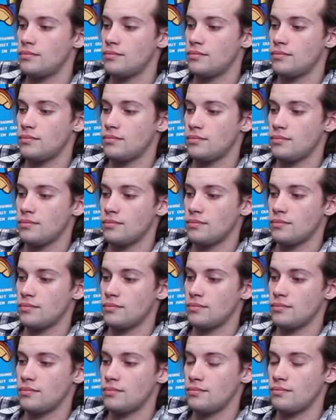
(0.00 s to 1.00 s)

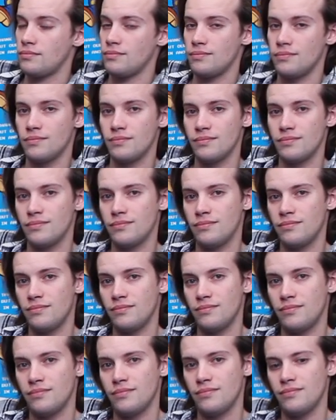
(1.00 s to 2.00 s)

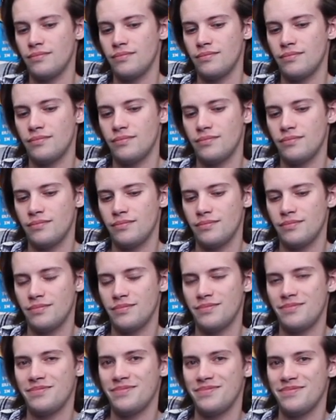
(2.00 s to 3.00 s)

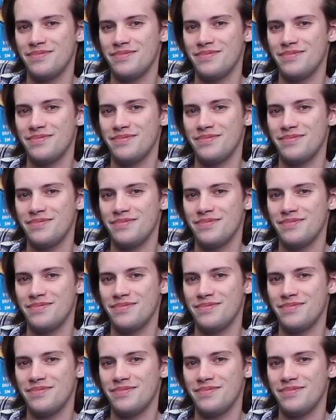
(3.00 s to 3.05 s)
(silent)